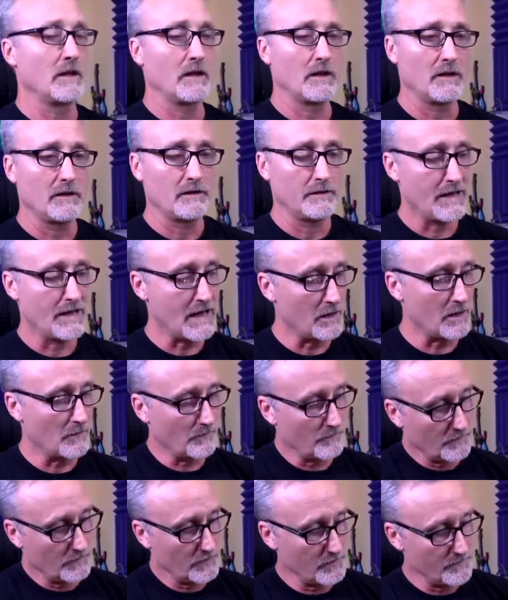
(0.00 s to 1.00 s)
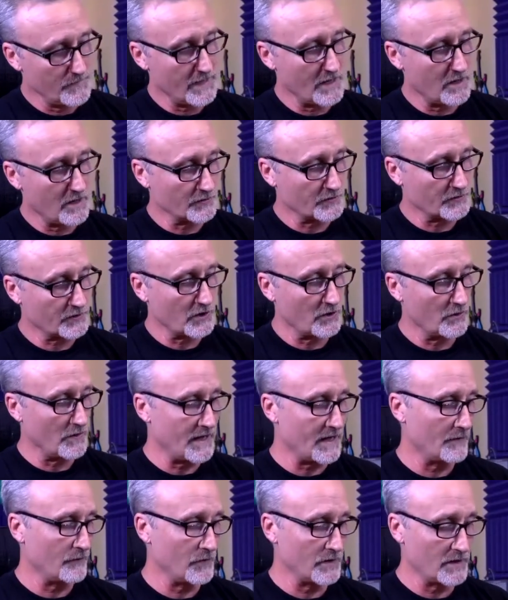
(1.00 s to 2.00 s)
Now, you may also
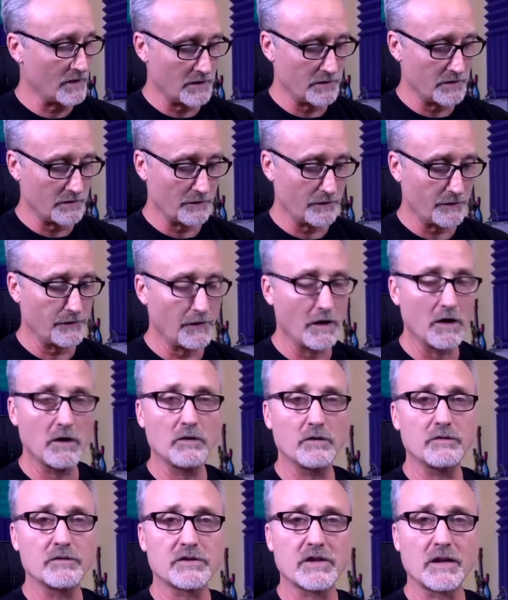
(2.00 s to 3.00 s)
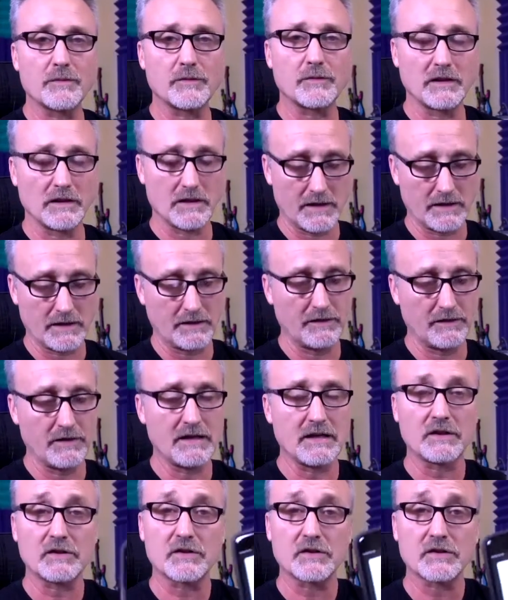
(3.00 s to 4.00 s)
have one on your phone, something like
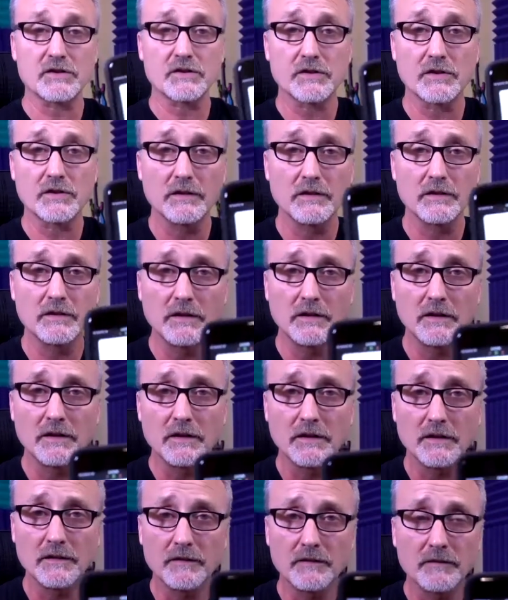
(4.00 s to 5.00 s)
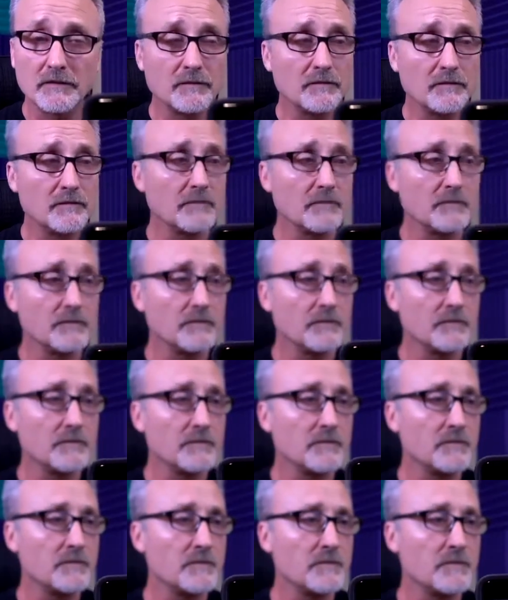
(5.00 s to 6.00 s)
this.
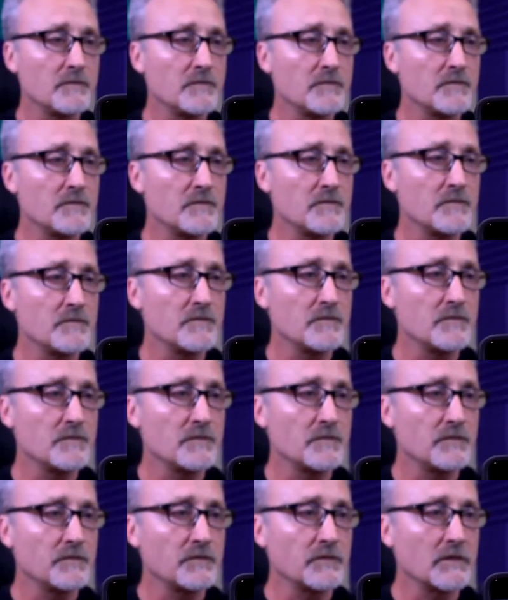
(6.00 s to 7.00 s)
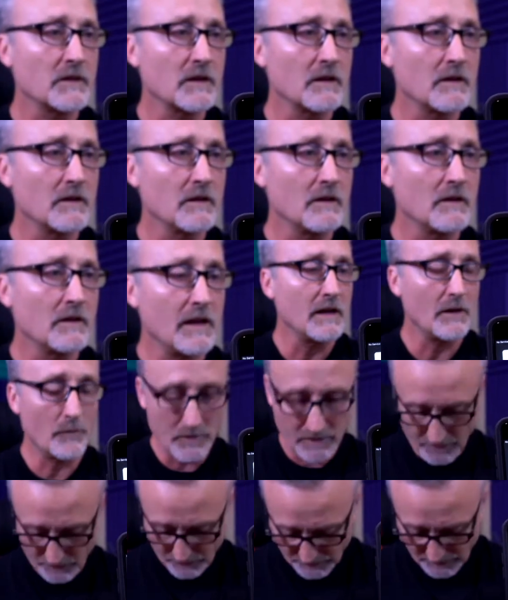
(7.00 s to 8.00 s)
And
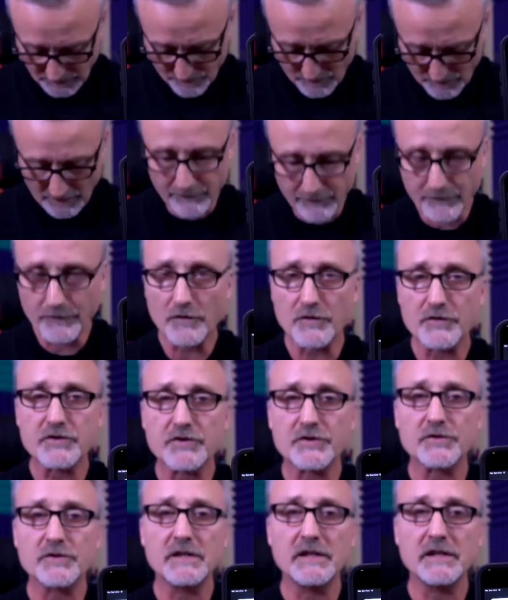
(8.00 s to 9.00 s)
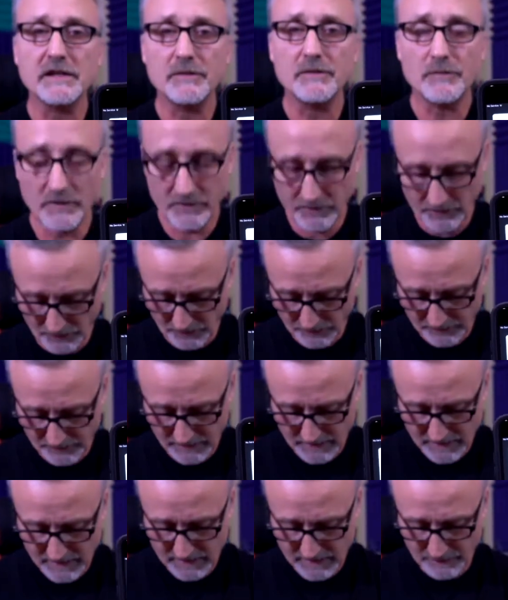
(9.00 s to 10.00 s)
can see my first string, which is D.
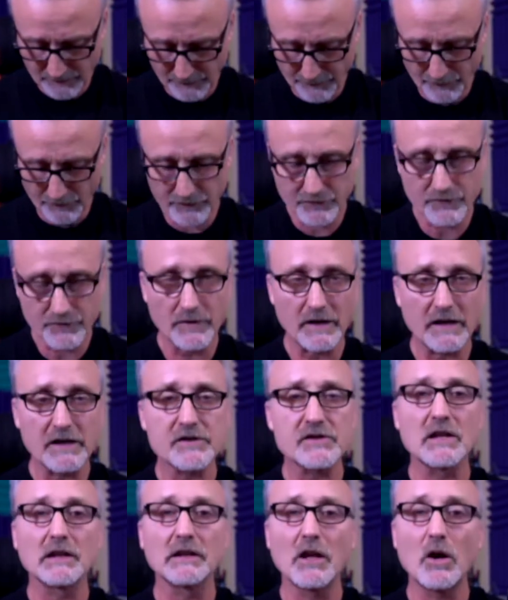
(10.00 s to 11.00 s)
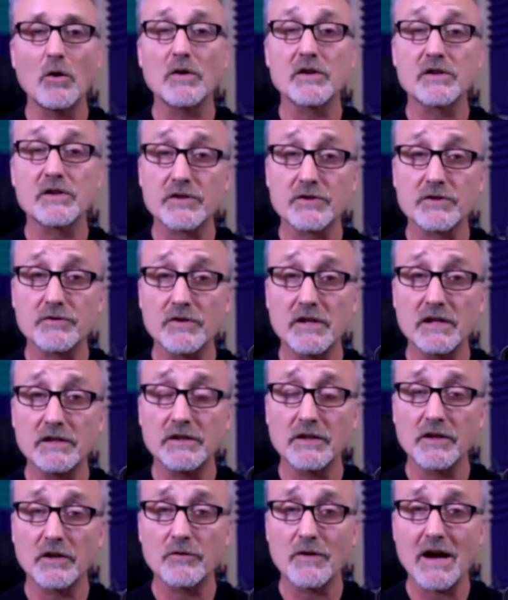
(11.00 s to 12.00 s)
The first string is the lowest string to
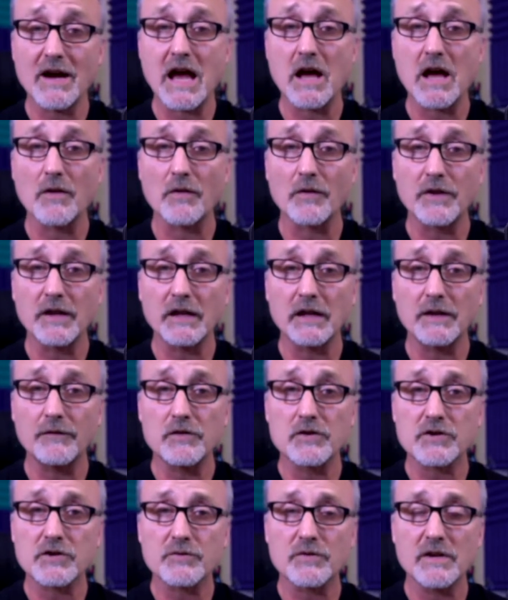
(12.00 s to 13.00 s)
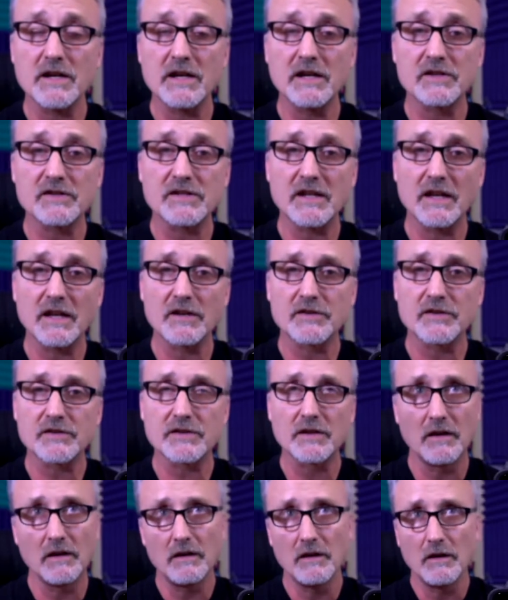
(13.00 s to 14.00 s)
the ground. Think of your strings as
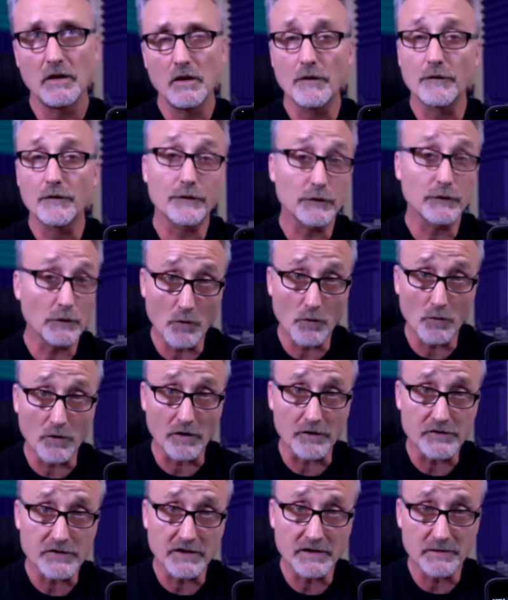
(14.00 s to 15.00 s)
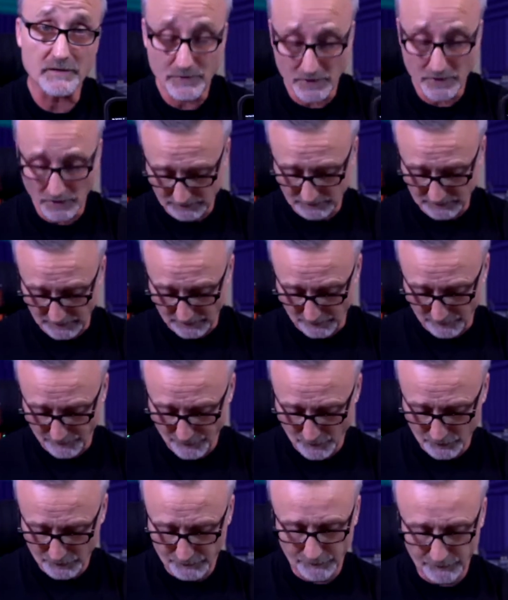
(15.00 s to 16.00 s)
floors in a building
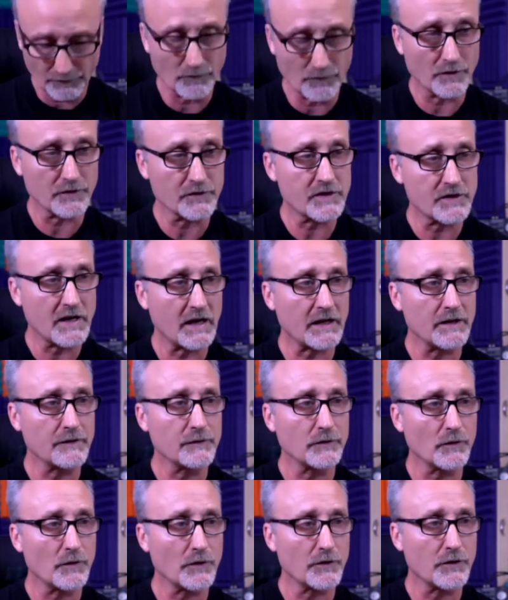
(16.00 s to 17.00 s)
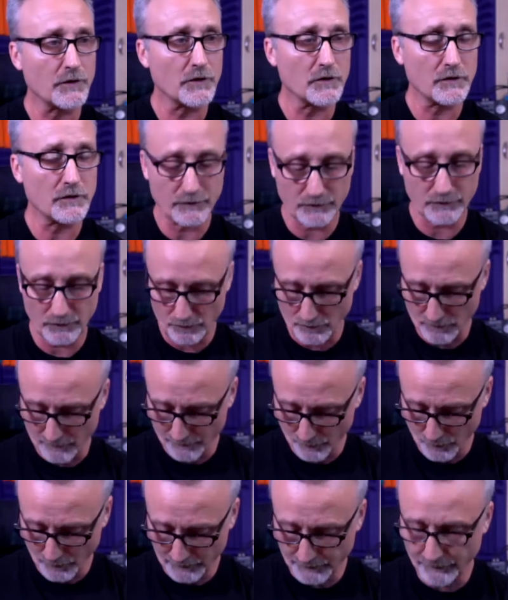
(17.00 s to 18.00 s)
first floor, second floor, third floor,
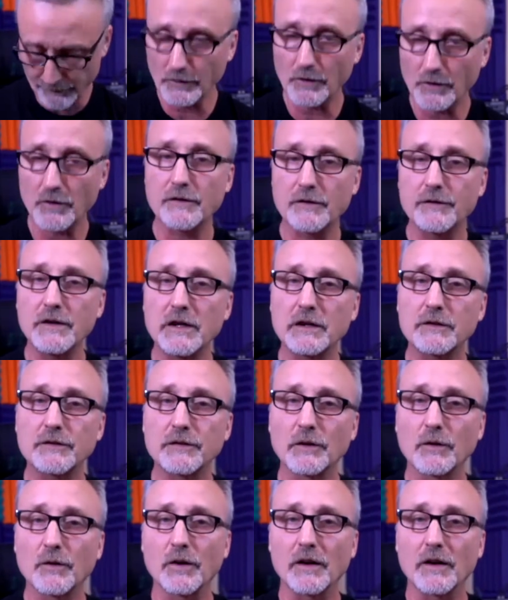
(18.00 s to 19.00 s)
fourth floor, fifth floor.